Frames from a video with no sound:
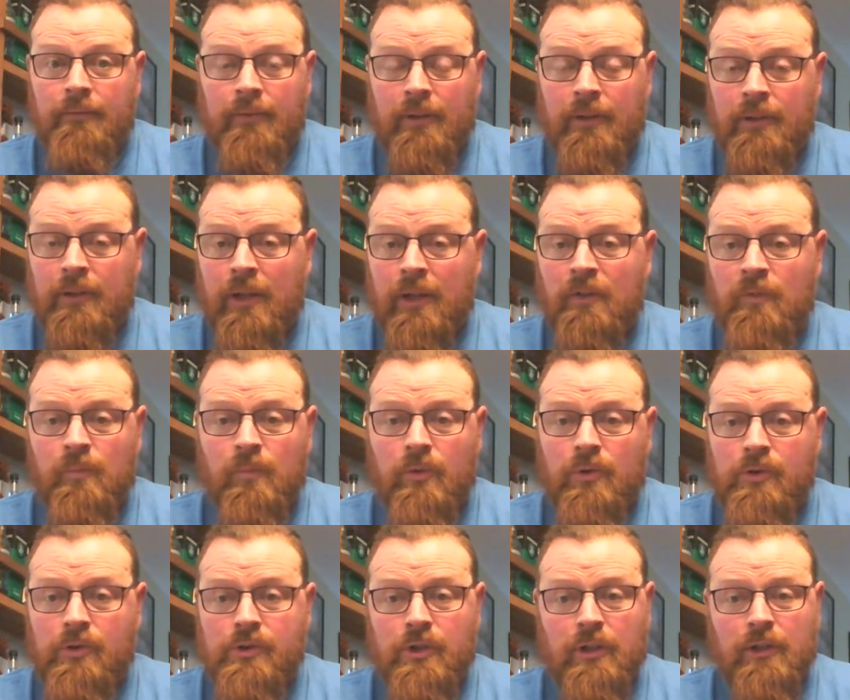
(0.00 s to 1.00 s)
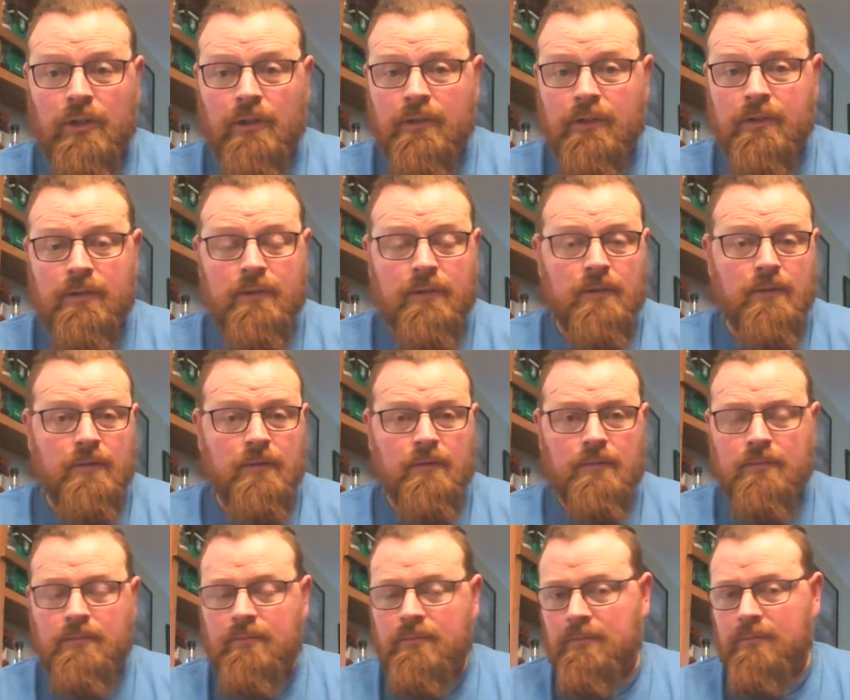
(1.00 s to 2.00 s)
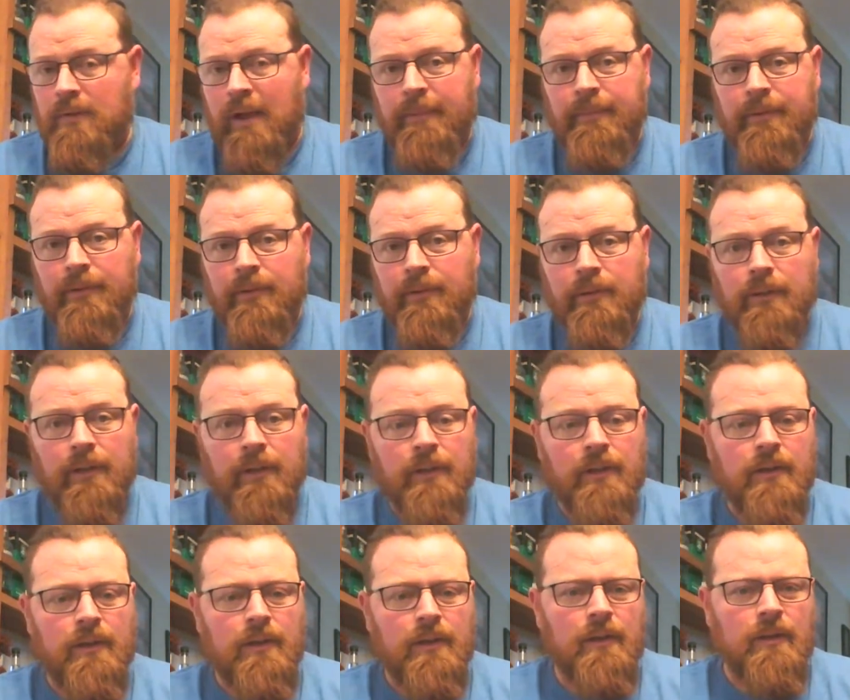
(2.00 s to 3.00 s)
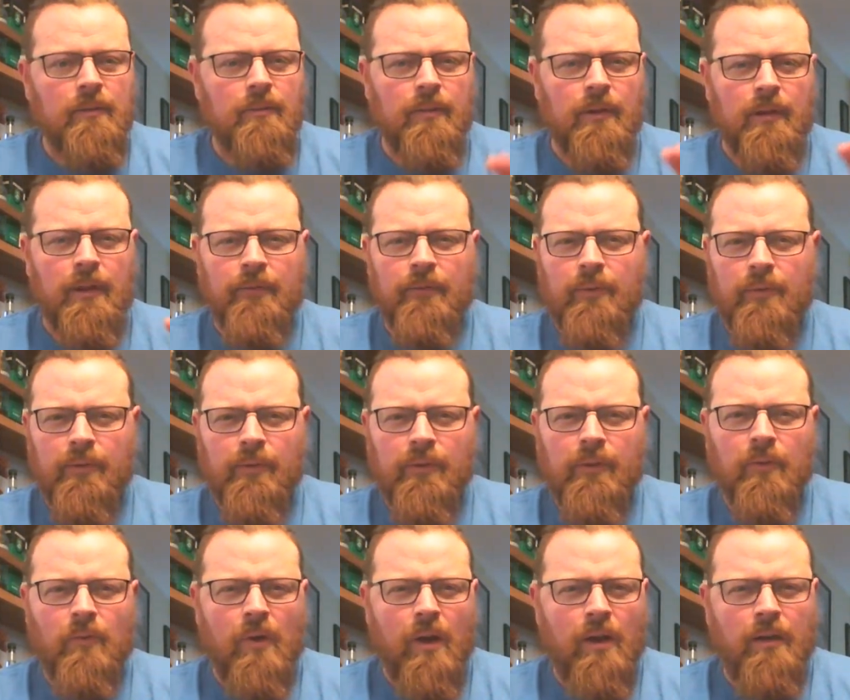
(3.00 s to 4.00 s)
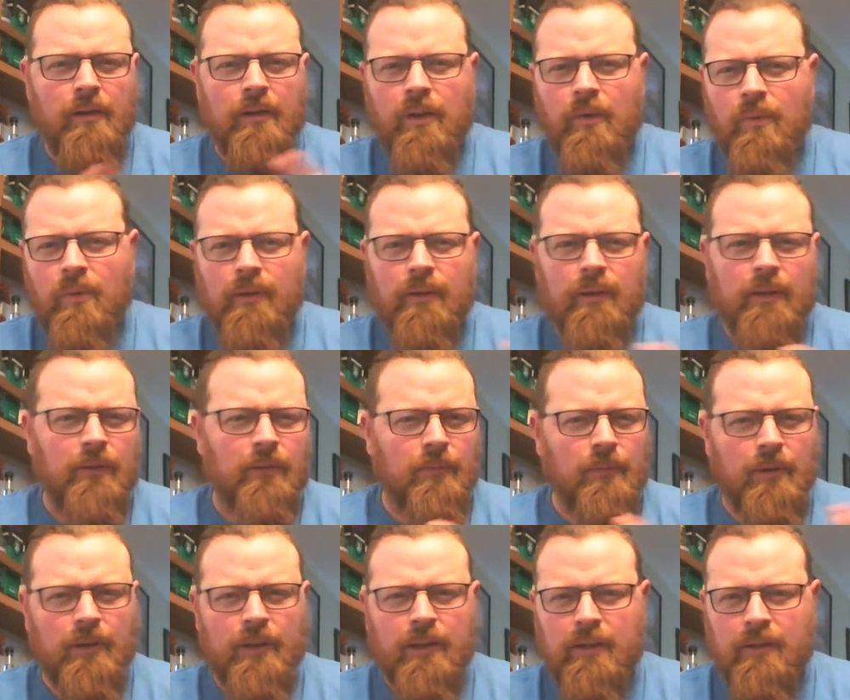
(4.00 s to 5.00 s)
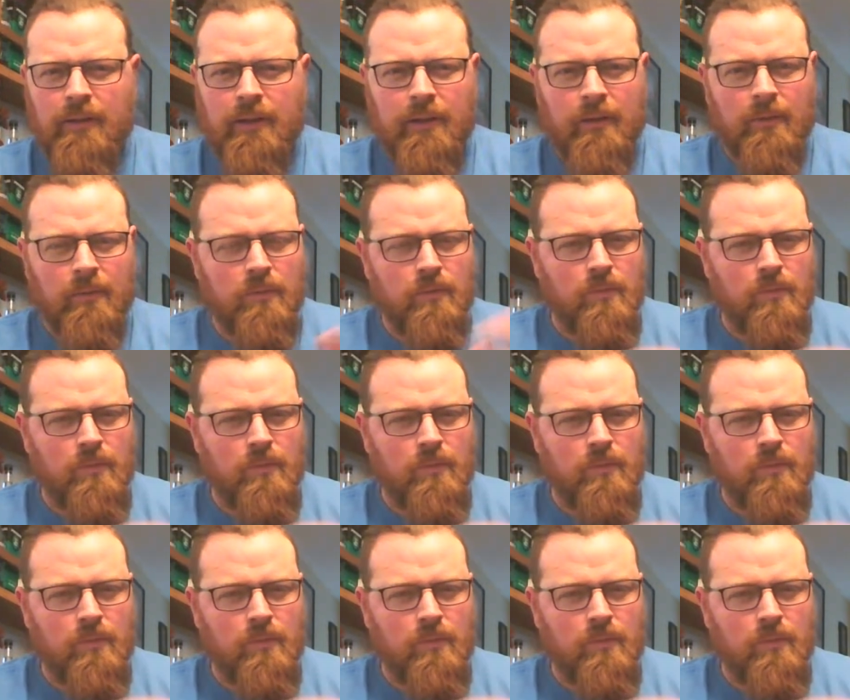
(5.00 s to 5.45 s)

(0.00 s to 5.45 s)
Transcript: a lot of Port Charlottes, absolutely. But every once in a while, you get one that's really like